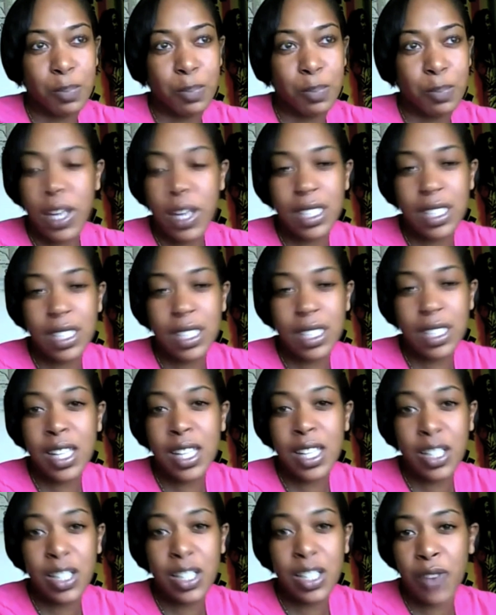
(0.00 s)
be as
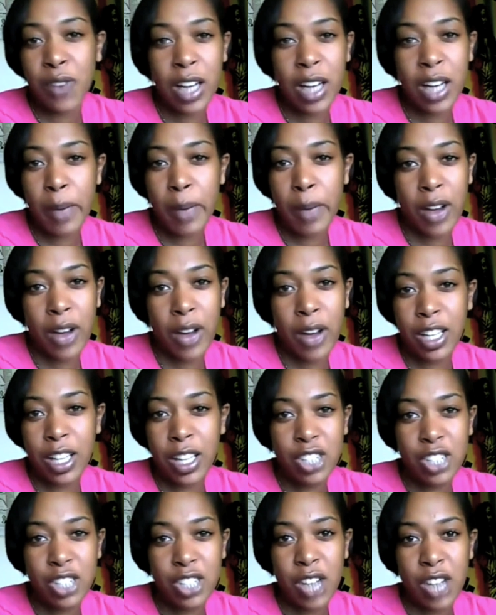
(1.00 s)
dignified about it
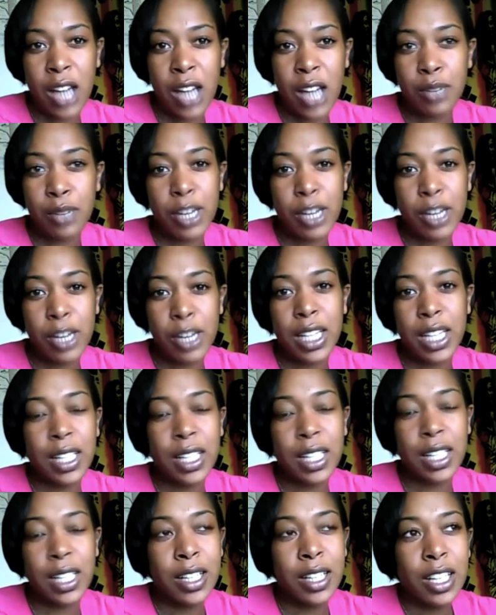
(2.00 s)
as you can,
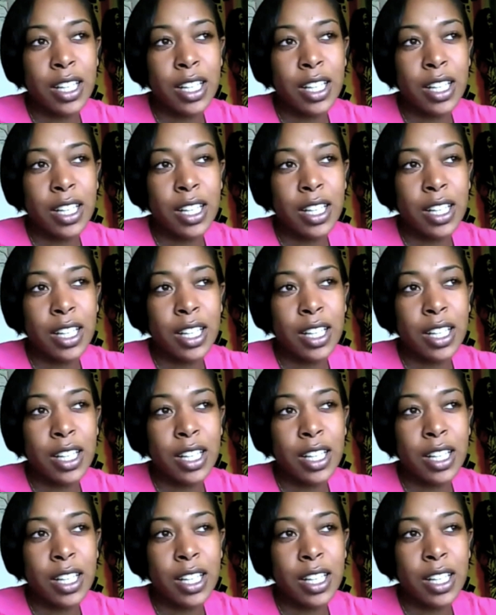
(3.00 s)
really.